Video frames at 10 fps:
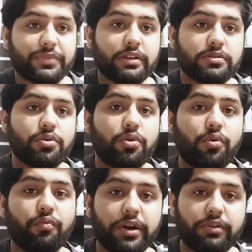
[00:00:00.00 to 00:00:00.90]
So
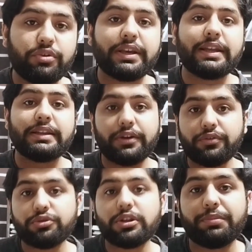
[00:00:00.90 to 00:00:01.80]
what we can give
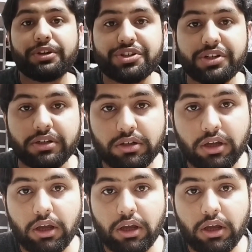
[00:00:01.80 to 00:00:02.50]
to the patient